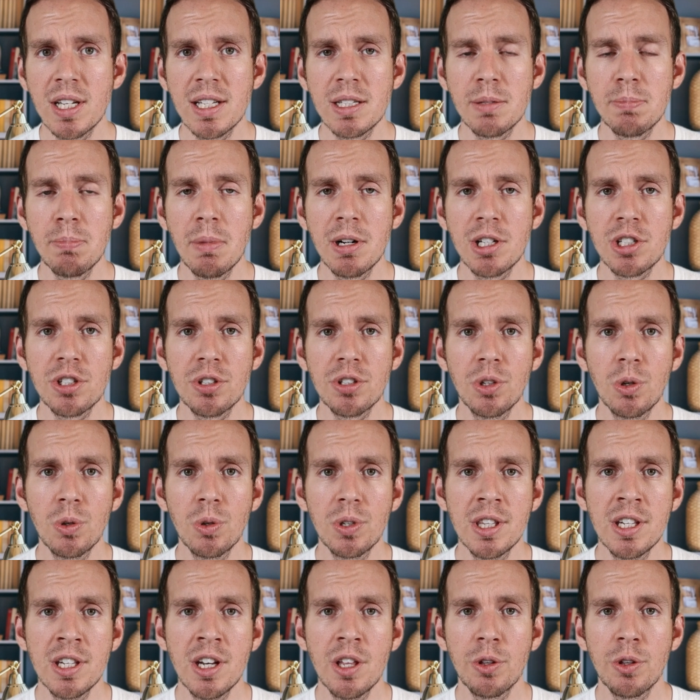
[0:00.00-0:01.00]
That's much
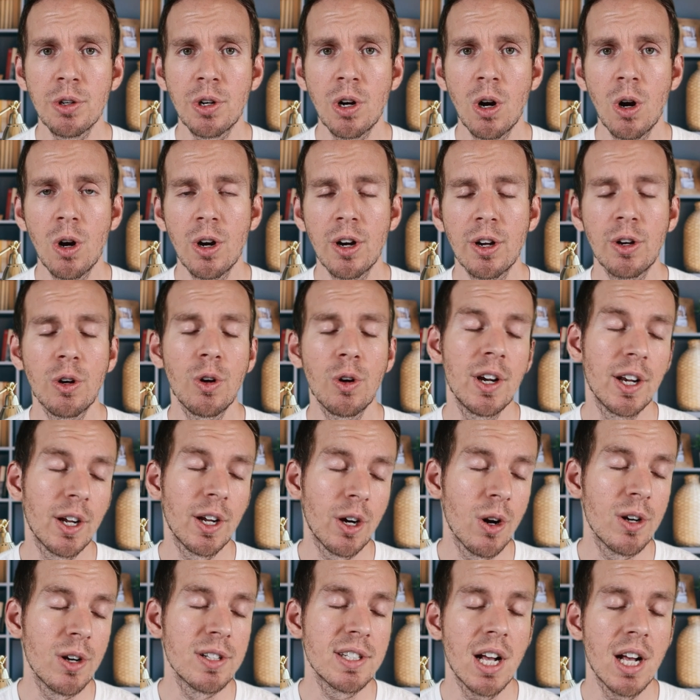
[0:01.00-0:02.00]
lower than other credit
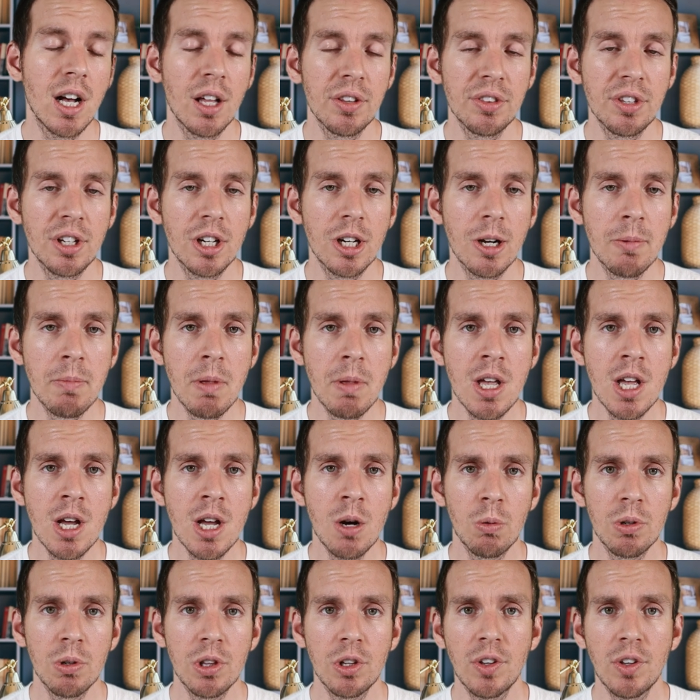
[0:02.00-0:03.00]
cards out there,
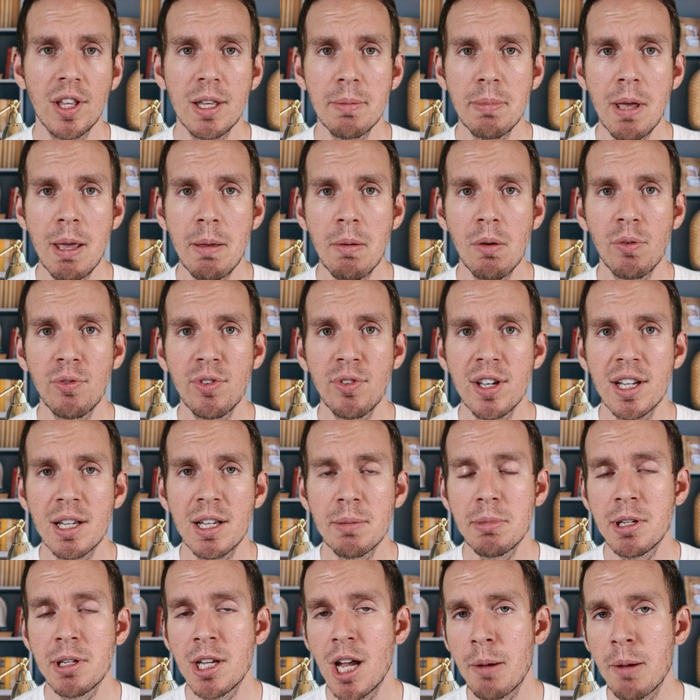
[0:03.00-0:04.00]
where the late payment fee
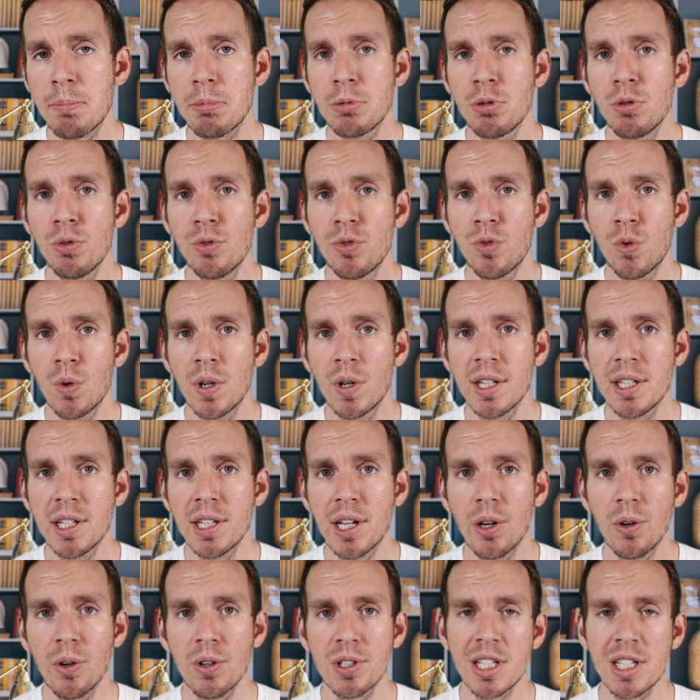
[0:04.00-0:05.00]
can be up to
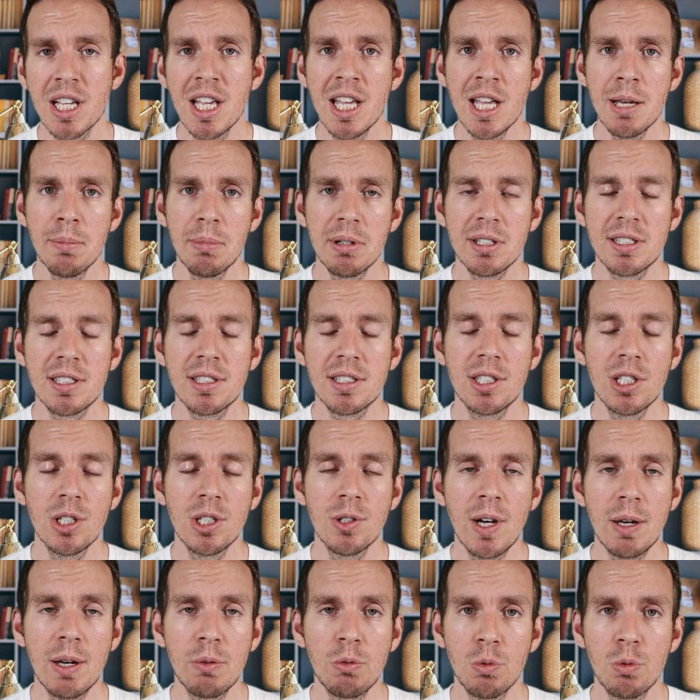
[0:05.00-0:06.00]
$40. But
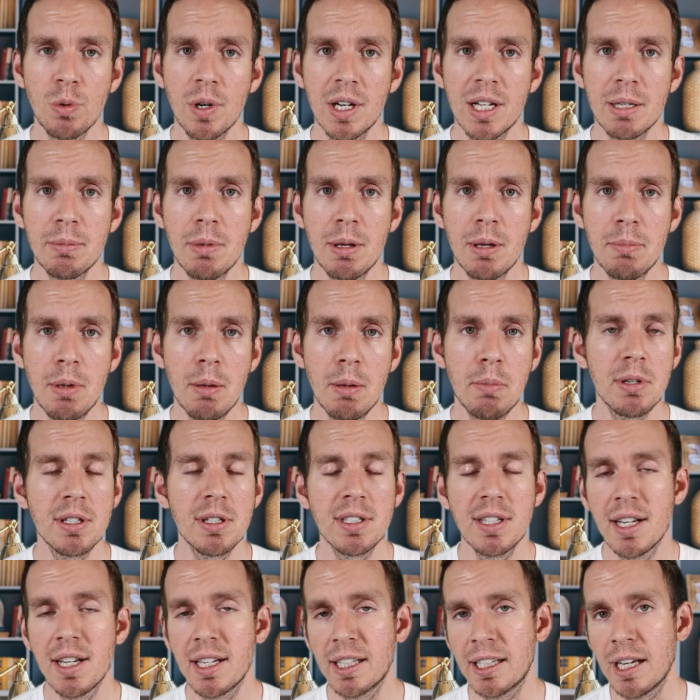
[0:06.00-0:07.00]
still, I would recommend maybe
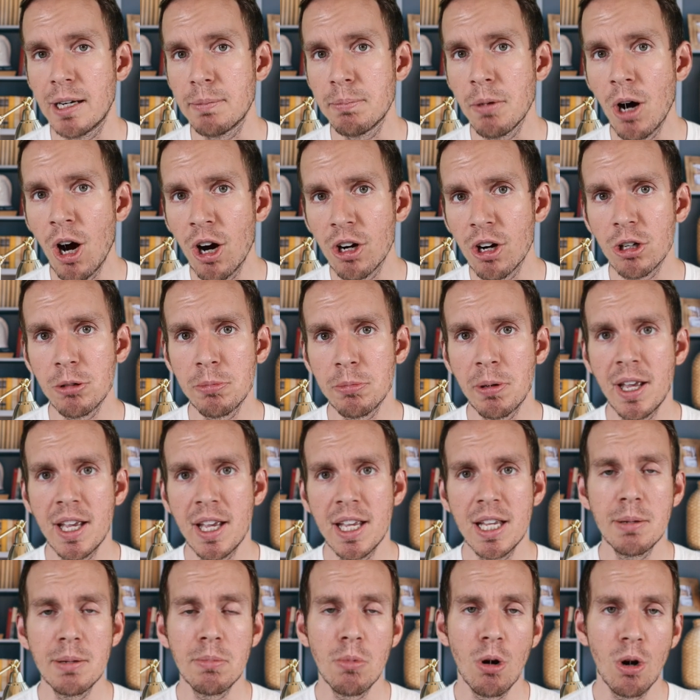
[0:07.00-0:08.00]
setting up auto
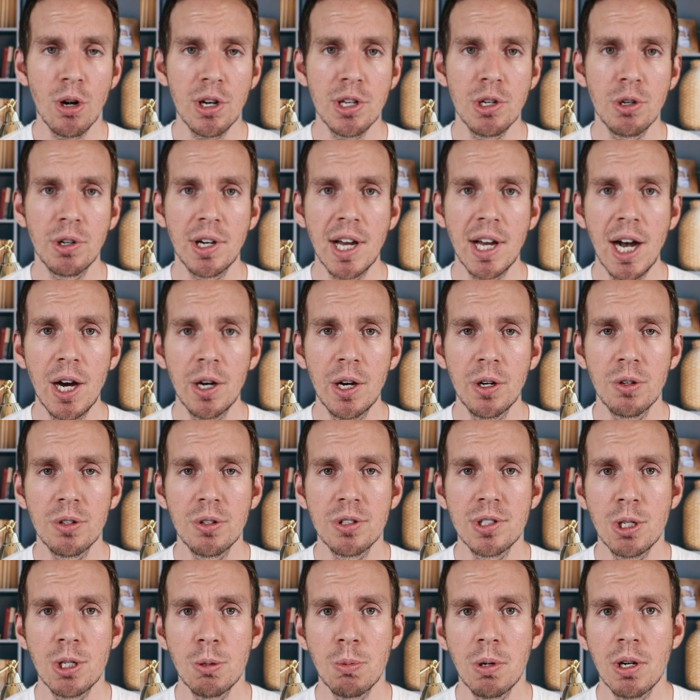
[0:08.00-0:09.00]
pay, marking your
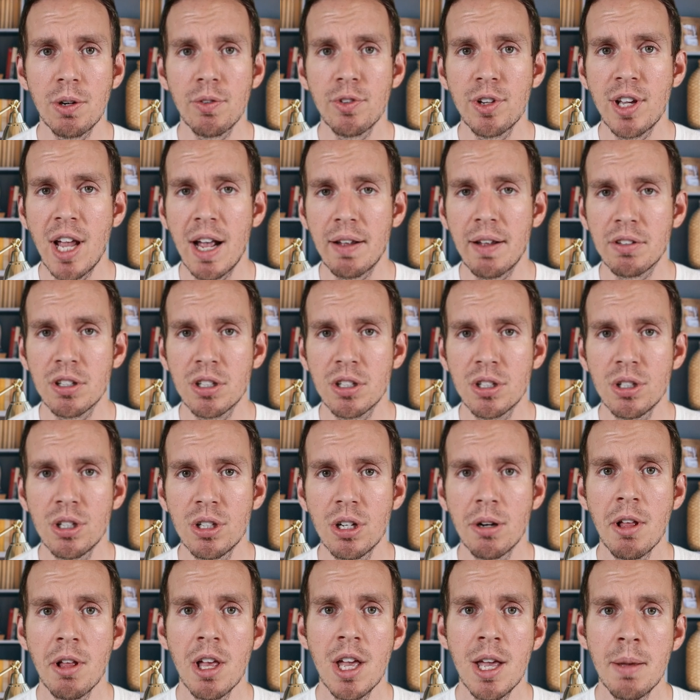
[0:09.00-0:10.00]
calendars, do whatever you have to
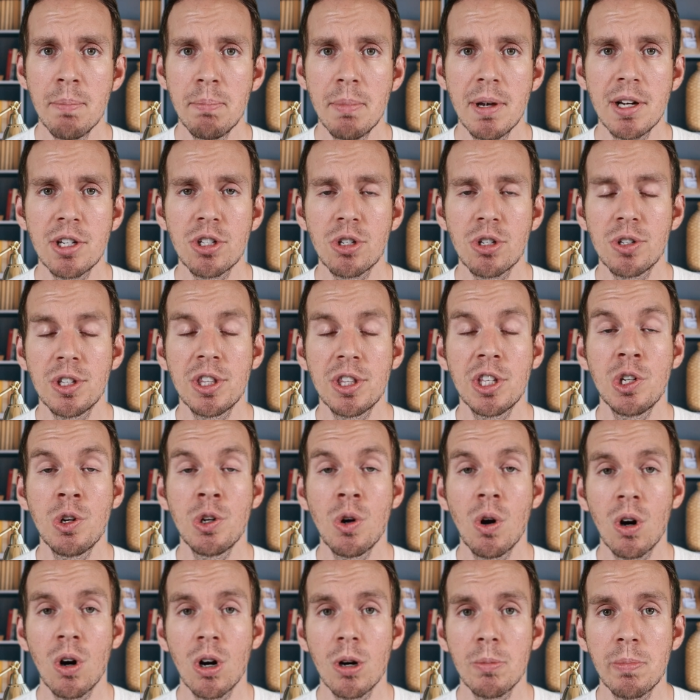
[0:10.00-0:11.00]
do. Make sure that
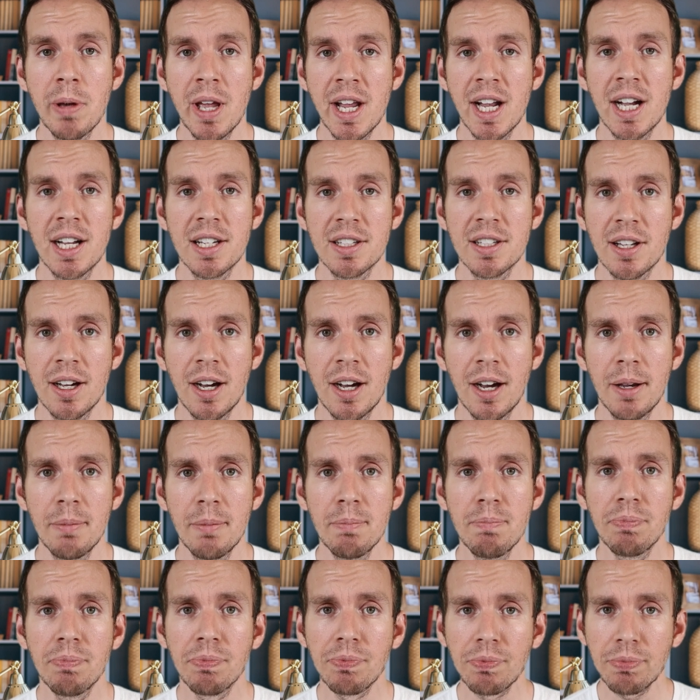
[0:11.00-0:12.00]
you are paying on
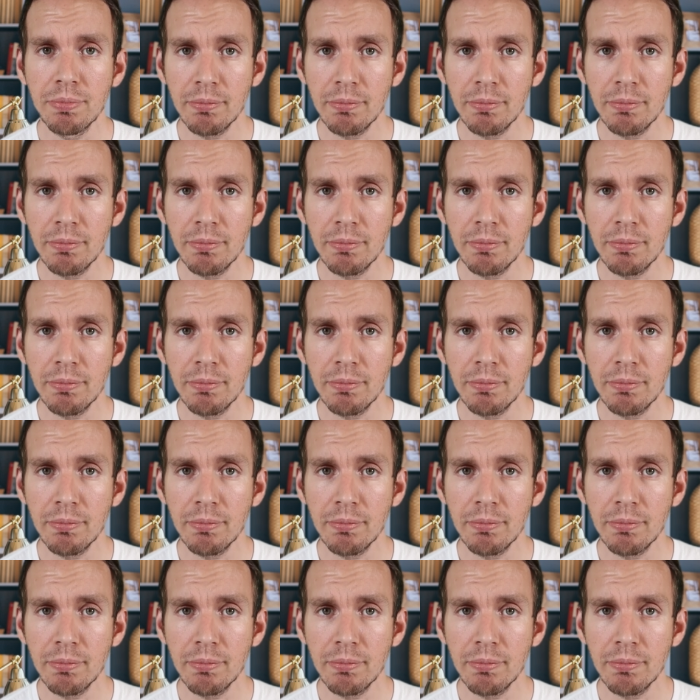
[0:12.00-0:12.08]
time.